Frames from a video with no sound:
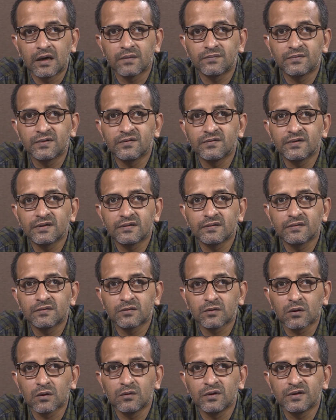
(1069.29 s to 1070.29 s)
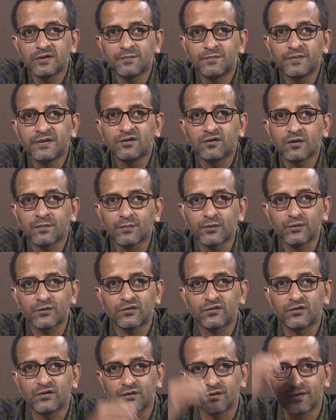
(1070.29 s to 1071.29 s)
observations always
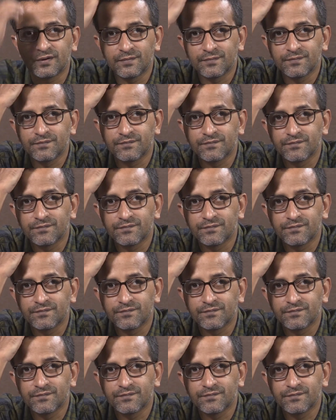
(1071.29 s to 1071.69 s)
presuppose theory.